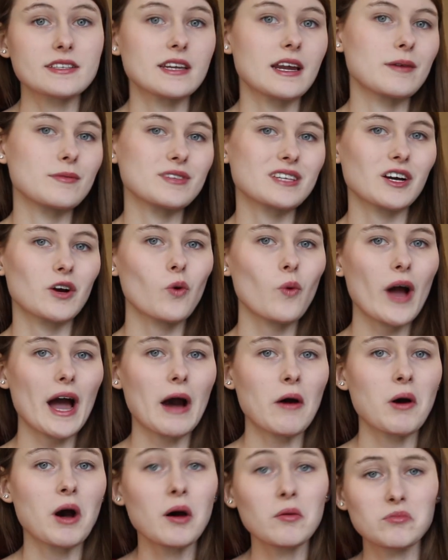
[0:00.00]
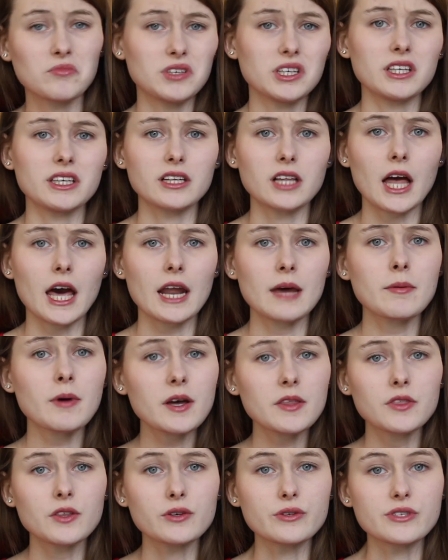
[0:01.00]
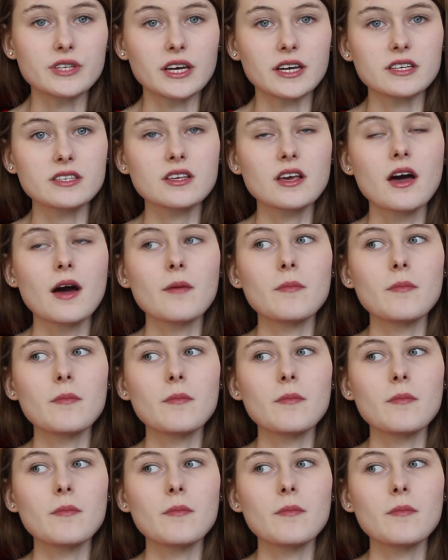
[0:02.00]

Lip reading: and I was like, wow, I'm really glad I bought those things.